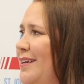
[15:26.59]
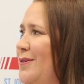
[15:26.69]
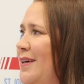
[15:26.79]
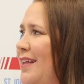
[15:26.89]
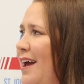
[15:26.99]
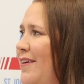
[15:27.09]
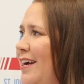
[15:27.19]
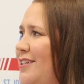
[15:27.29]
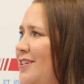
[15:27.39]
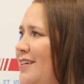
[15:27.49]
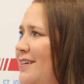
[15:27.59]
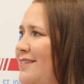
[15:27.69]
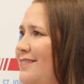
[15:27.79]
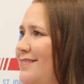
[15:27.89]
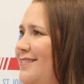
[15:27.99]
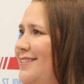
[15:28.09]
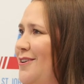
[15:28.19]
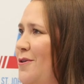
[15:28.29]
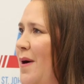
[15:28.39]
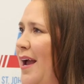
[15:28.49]
doing a live-action
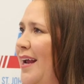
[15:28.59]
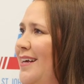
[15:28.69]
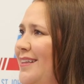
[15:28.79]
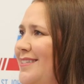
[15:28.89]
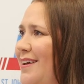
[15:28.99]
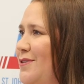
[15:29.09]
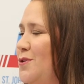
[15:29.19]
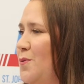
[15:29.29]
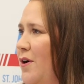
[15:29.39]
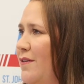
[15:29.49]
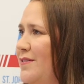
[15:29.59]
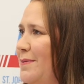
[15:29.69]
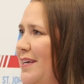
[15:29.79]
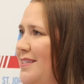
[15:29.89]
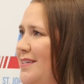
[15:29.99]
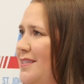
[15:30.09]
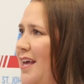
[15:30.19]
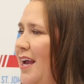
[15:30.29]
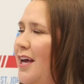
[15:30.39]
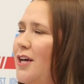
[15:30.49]
Snow White and the Seven Dwarfs, because he's
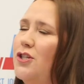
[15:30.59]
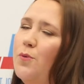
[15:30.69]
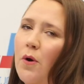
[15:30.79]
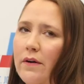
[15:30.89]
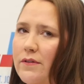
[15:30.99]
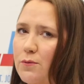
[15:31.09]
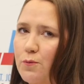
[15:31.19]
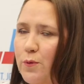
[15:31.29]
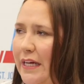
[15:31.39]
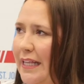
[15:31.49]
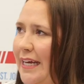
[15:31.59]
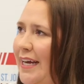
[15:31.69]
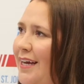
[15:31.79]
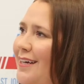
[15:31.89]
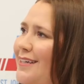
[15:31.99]
like, dwarves, really?